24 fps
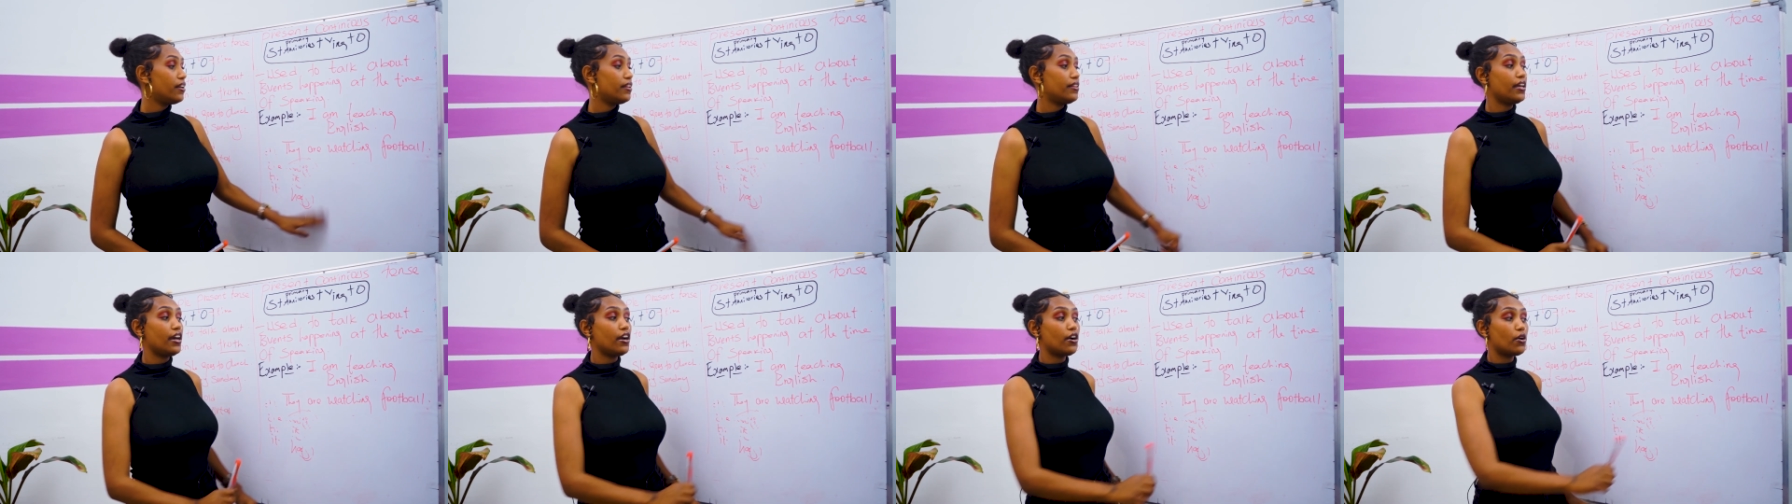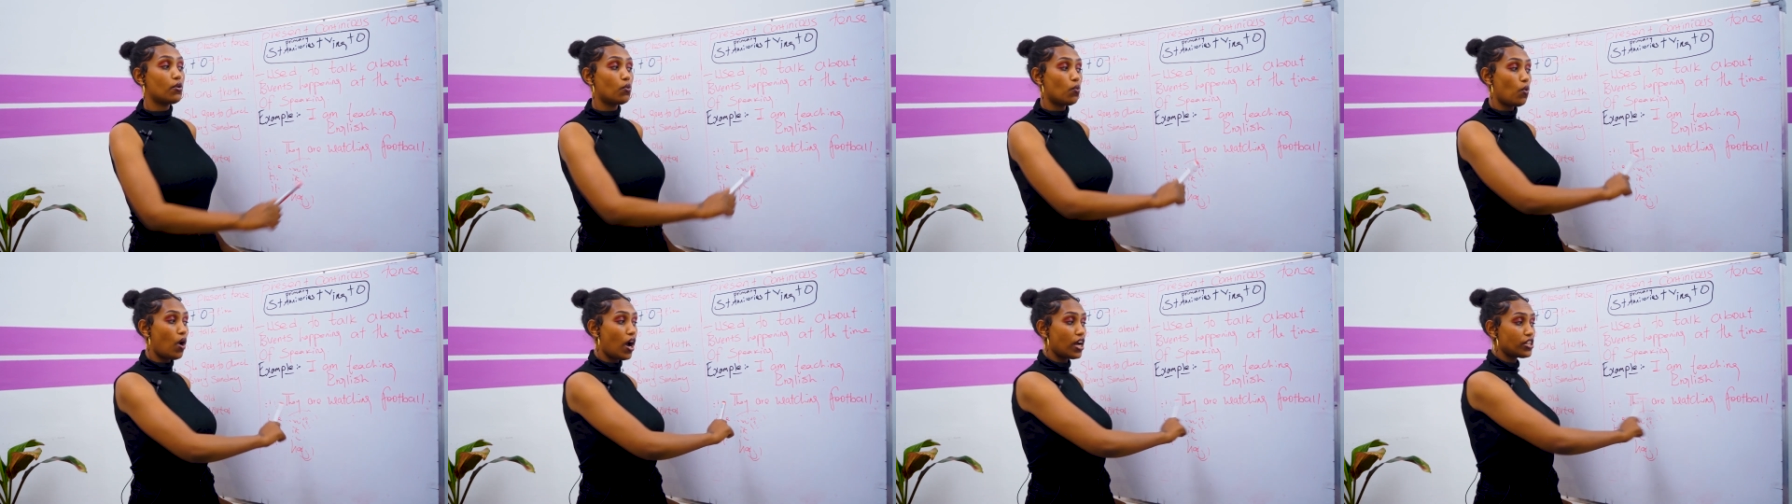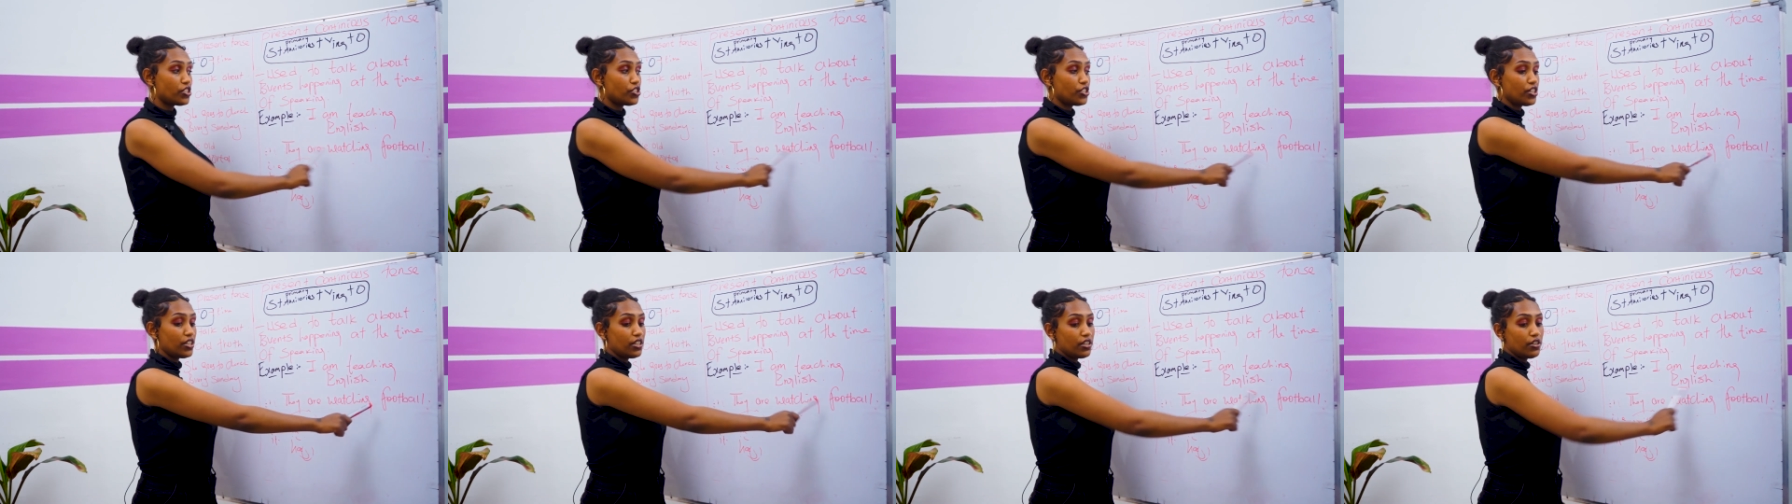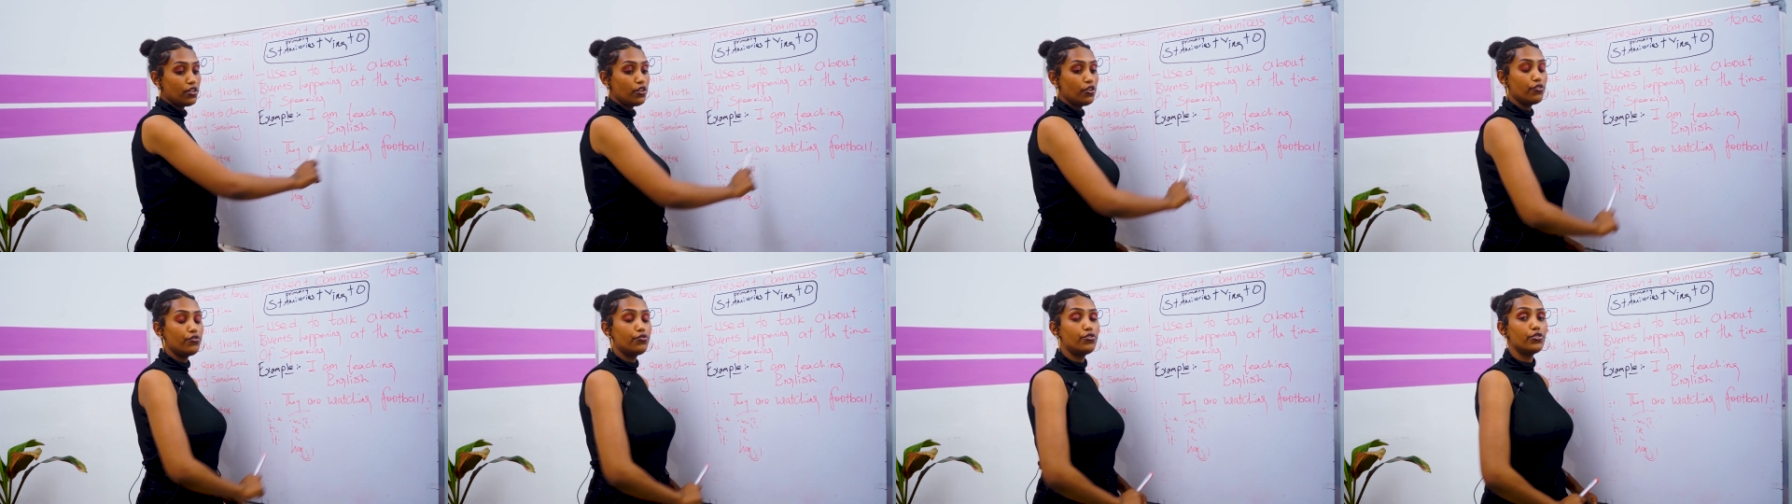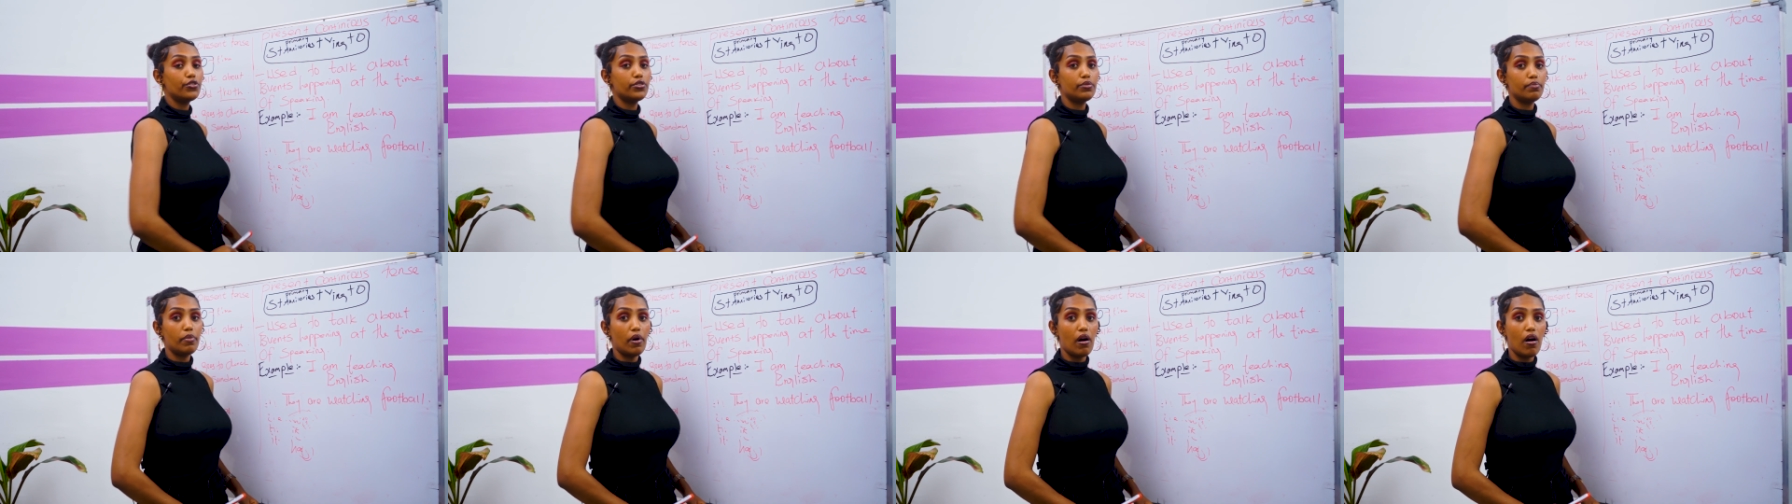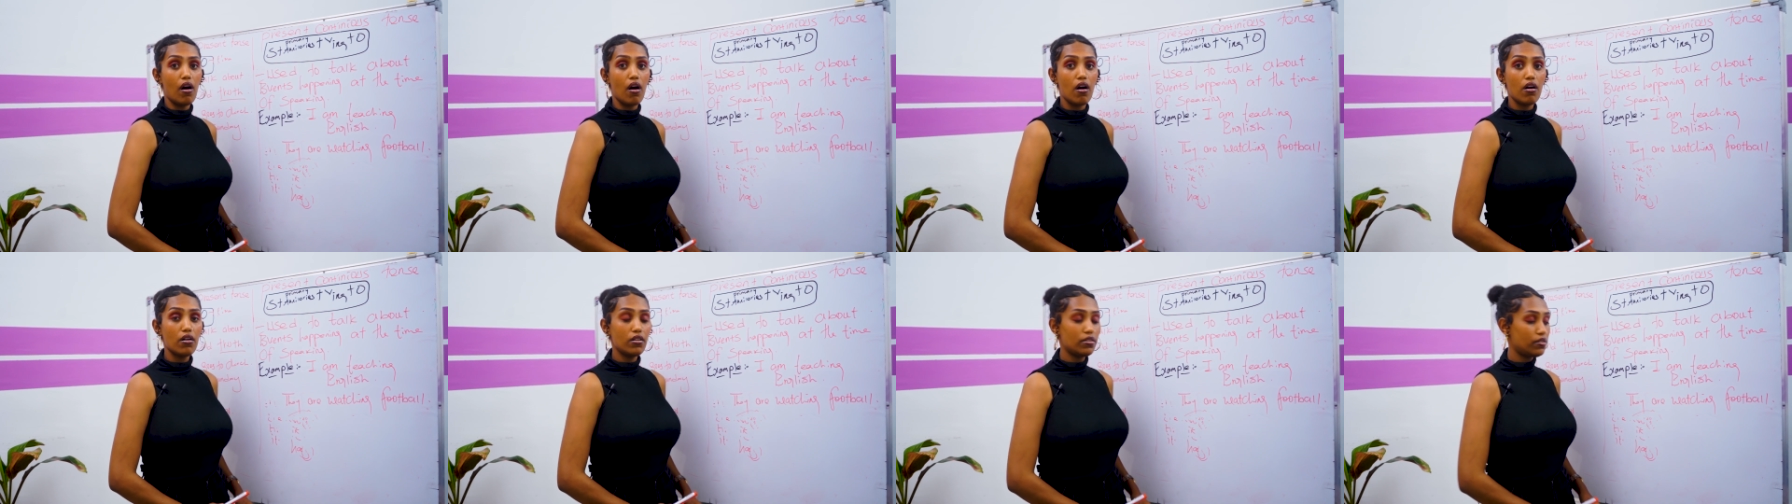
they are watching football.